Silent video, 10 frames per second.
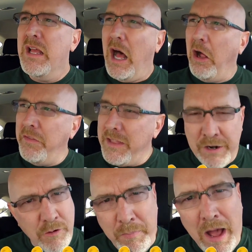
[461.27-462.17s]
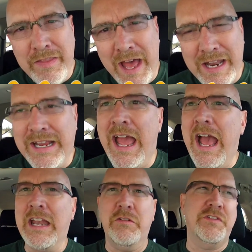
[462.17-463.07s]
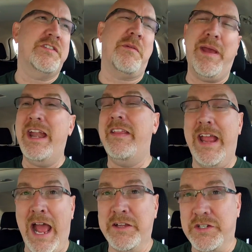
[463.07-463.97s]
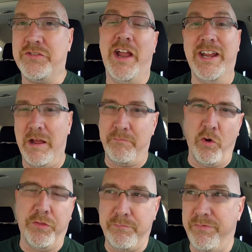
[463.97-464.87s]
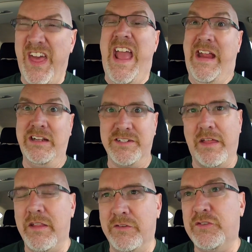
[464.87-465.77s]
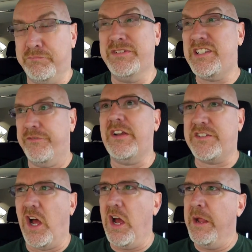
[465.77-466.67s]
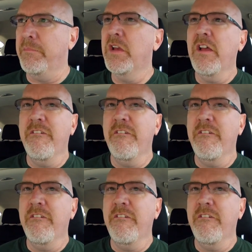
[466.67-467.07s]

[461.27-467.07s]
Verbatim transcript: I'll never buy that again. It was just a pain in the ass to try and get both things at this specific time.